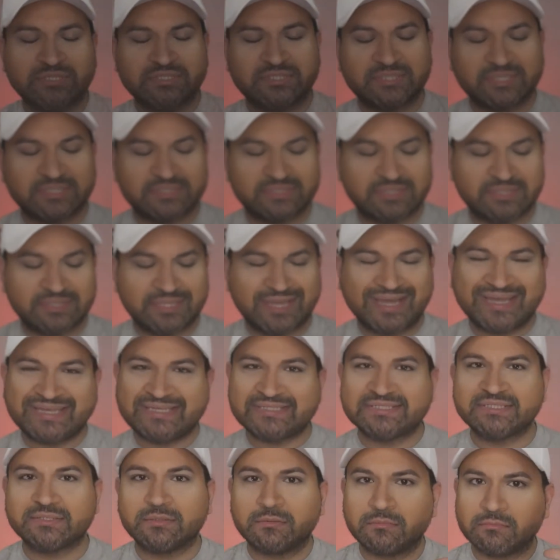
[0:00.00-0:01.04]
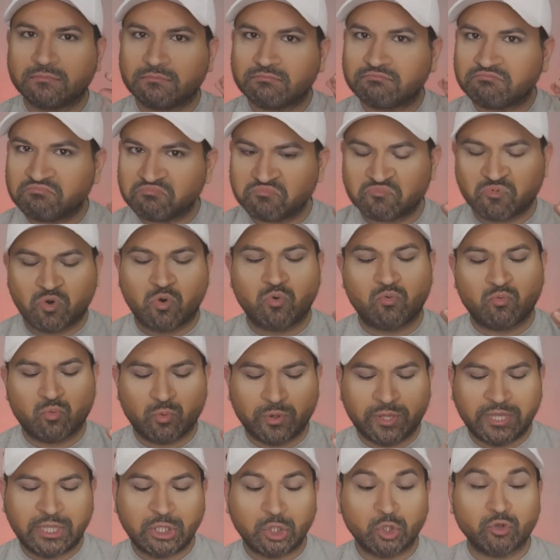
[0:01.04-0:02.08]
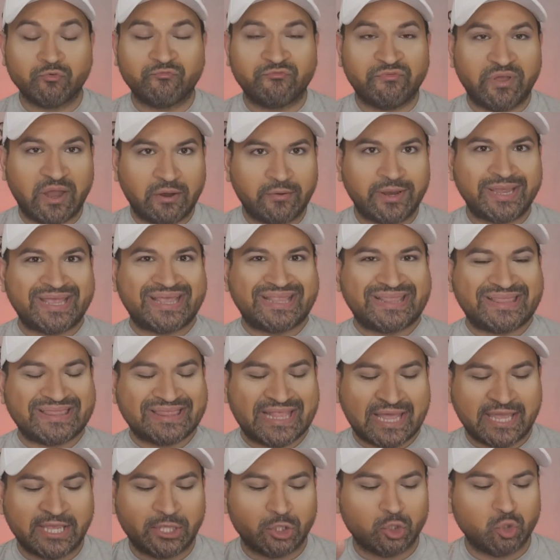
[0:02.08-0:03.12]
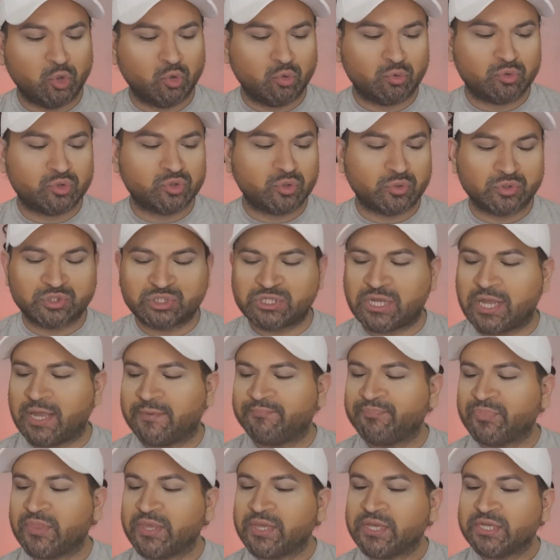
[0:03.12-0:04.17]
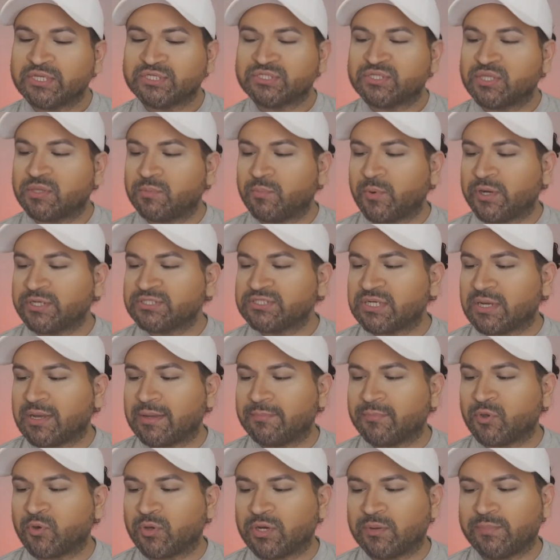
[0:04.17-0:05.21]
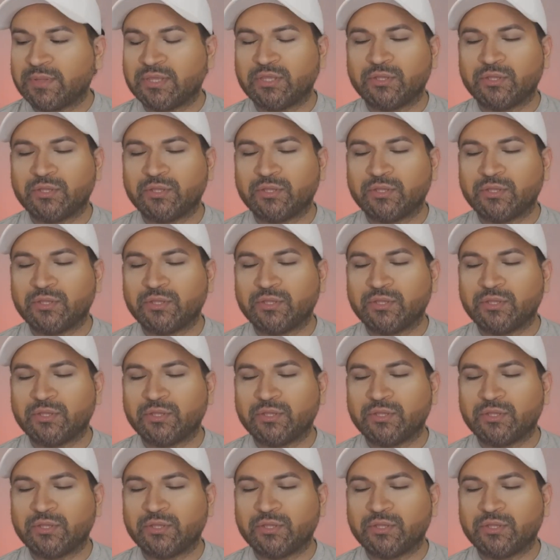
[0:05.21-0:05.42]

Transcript: is this nice, really very light neutral shade. So the brush I'm going to be